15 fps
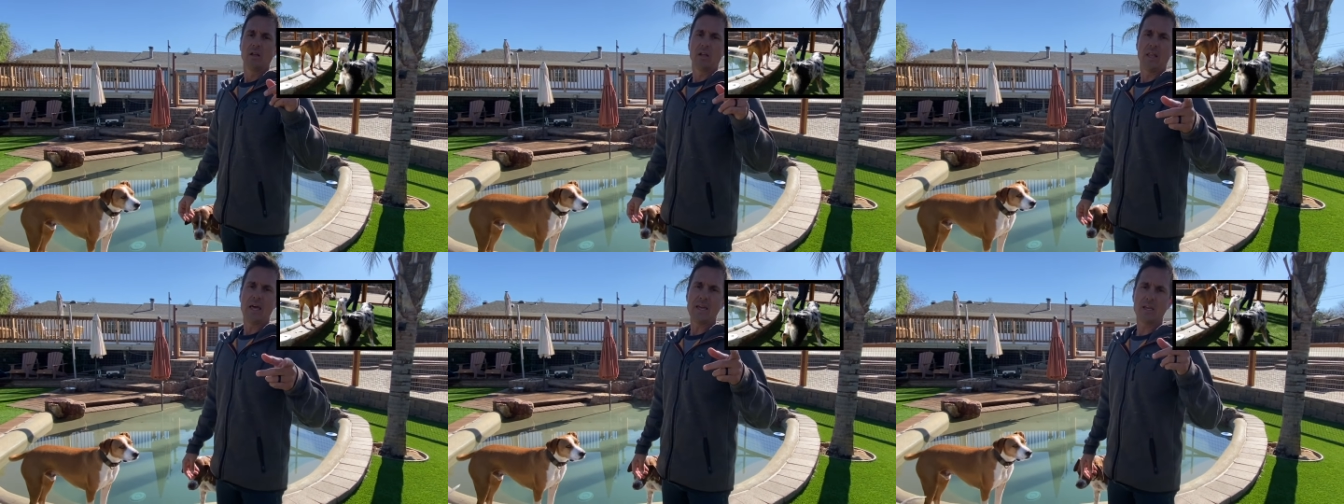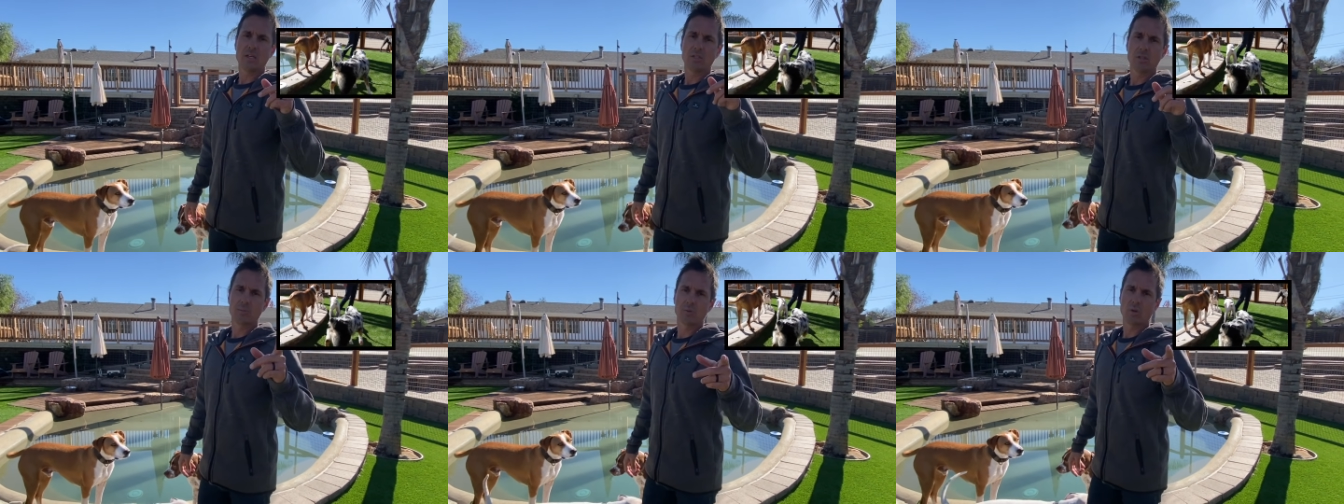Like,
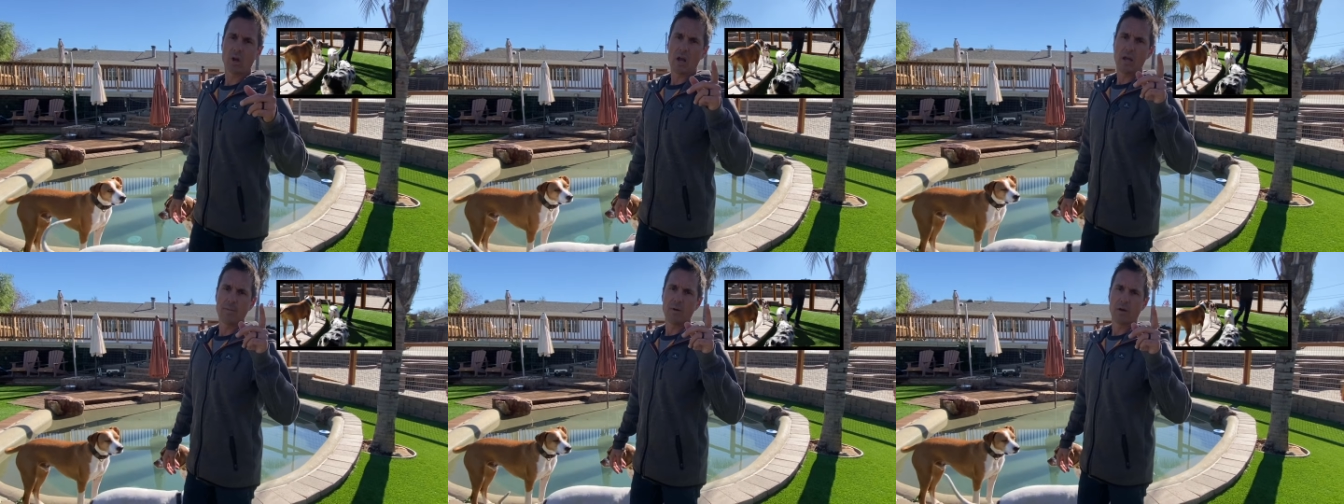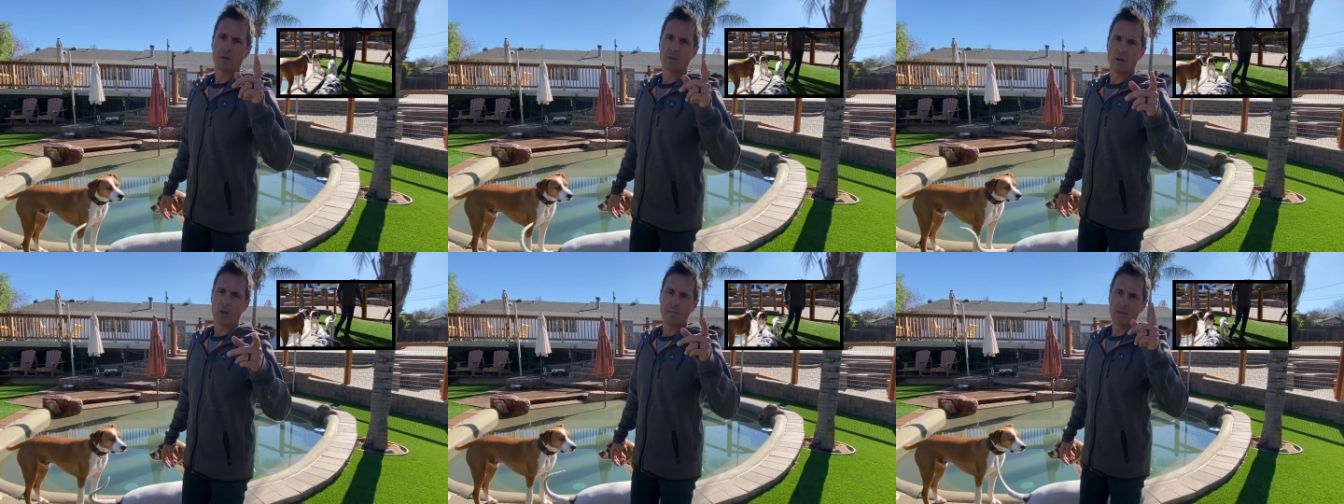subscribe,
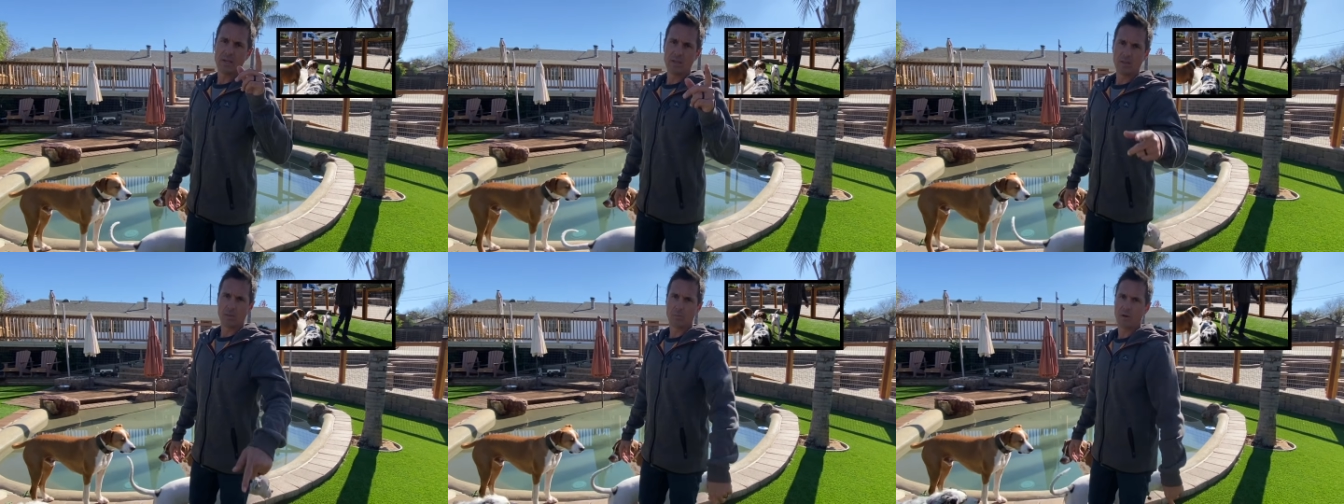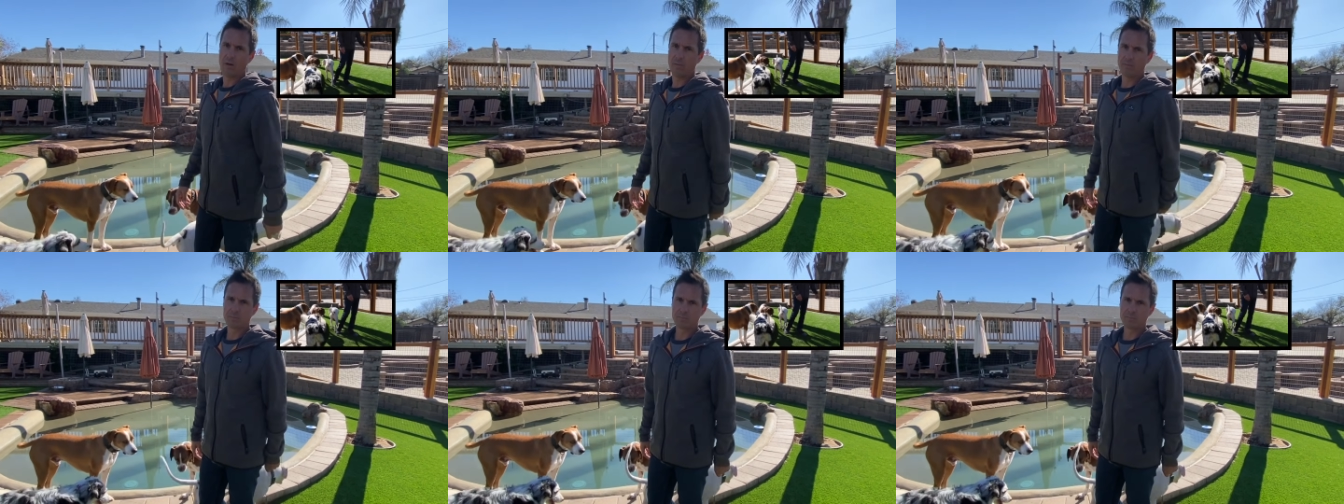comment, hit the bell.